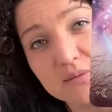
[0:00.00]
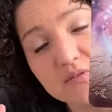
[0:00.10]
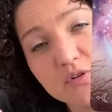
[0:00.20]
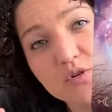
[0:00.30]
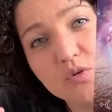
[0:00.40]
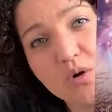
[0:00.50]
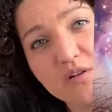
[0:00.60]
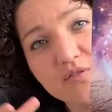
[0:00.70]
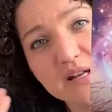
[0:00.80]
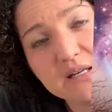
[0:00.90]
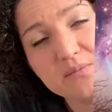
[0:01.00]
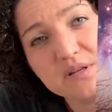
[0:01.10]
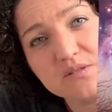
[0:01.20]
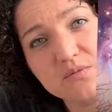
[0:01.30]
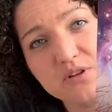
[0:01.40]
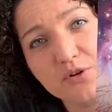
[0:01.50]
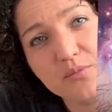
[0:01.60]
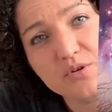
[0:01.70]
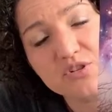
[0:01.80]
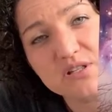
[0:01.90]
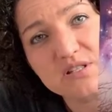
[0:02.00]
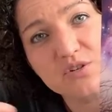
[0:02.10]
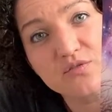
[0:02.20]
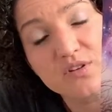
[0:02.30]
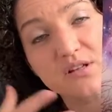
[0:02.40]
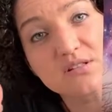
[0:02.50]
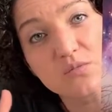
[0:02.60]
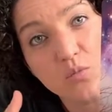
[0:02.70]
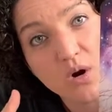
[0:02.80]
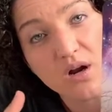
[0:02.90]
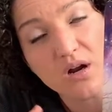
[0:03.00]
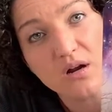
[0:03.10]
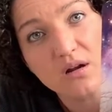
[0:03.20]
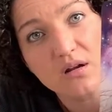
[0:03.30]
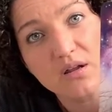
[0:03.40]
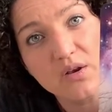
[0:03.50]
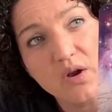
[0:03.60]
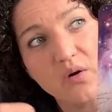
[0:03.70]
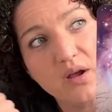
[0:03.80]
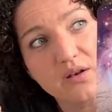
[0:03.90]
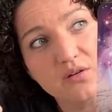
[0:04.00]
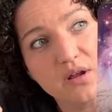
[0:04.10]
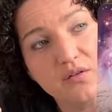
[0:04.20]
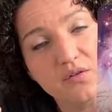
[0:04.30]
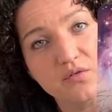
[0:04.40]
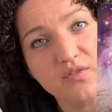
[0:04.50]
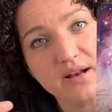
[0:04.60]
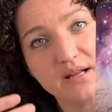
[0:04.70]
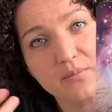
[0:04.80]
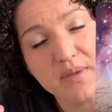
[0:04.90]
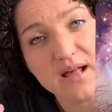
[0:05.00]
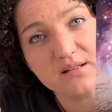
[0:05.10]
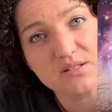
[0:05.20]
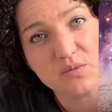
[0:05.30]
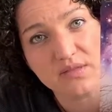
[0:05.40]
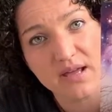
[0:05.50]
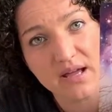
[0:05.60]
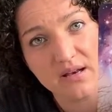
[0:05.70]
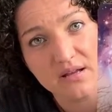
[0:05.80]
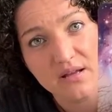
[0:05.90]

of you, you are finding peace with your emotions and you've done some work, you know, and you're finding a balance with that.